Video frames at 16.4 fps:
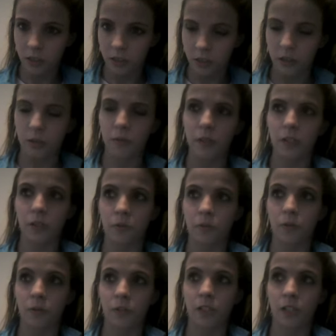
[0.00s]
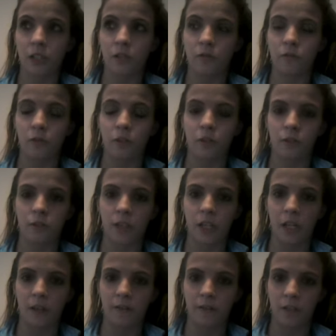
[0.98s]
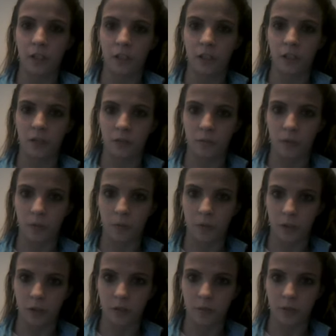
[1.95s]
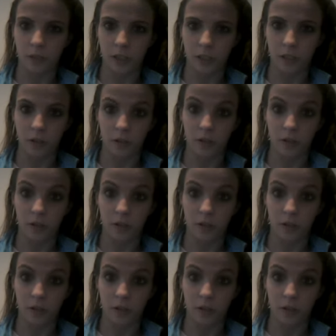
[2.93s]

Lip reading: No, because we were together for 2.5 years and we broke up this year.